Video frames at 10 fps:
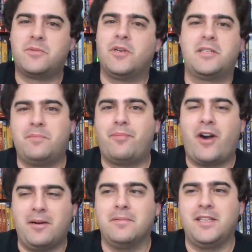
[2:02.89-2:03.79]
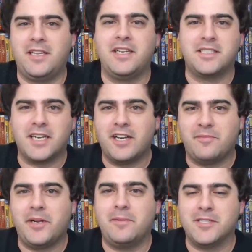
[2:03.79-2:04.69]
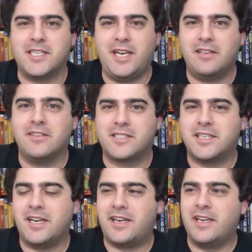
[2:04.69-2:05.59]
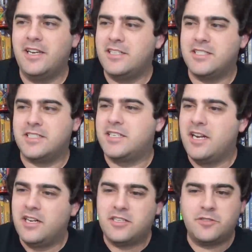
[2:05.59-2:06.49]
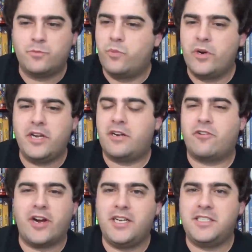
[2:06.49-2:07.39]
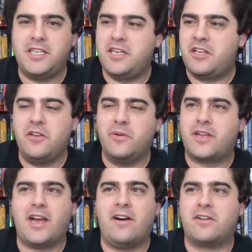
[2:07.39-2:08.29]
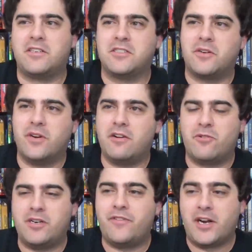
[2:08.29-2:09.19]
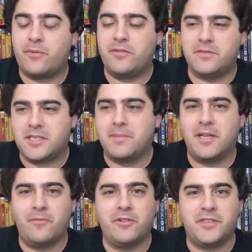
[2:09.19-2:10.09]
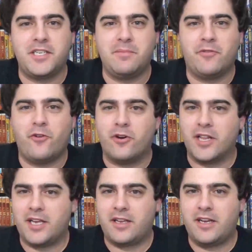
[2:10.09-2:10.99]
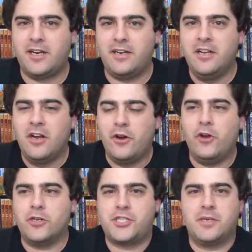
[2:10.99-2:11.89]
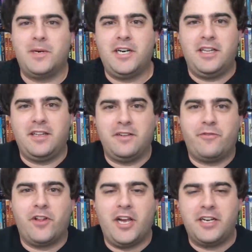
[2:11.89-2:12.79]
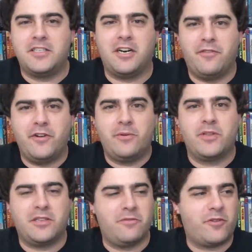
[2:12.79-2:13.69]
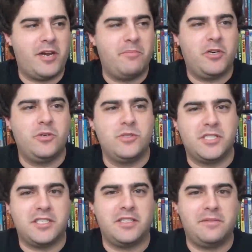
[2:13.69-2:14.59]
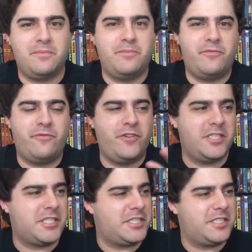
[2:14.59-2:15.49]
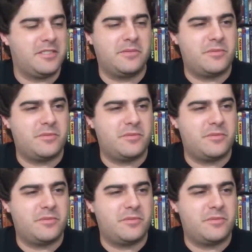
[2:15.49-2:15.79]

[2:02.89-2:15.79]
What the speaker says: what probably the inside of Mabel's head looks like. Just crazy, cute characters going everywhere. In fact, some of them we've seen before, like Yoshima, the flying dolphin with the rainbows and the fists.